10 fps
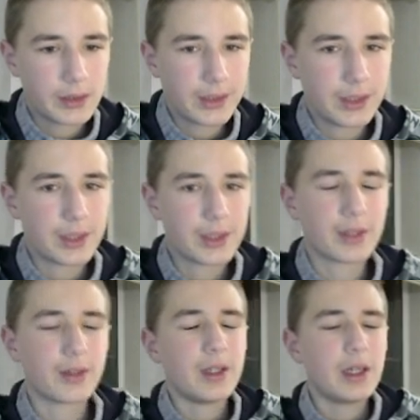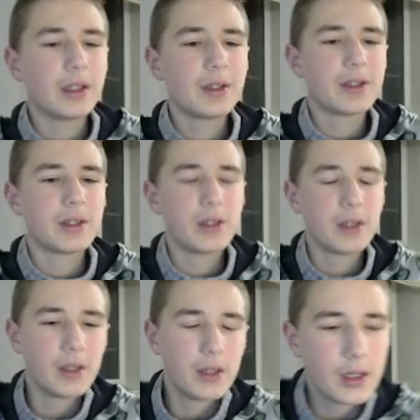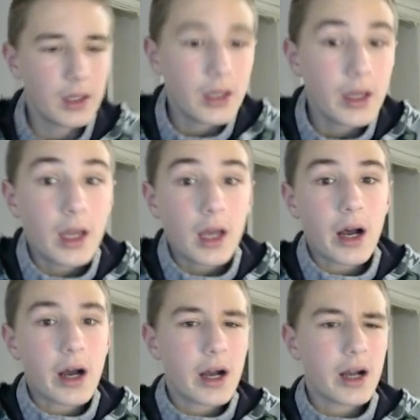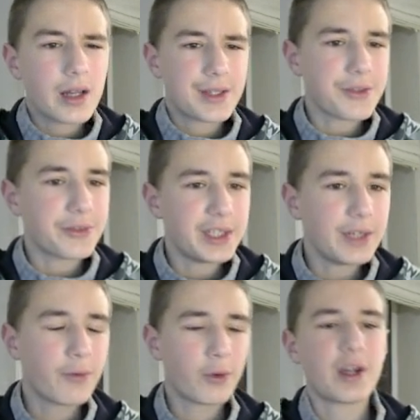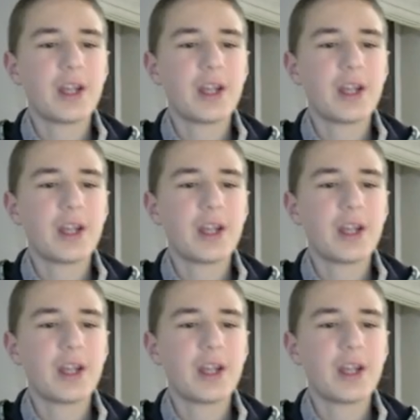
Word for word: disconnect. Ah, uh, so d4, knight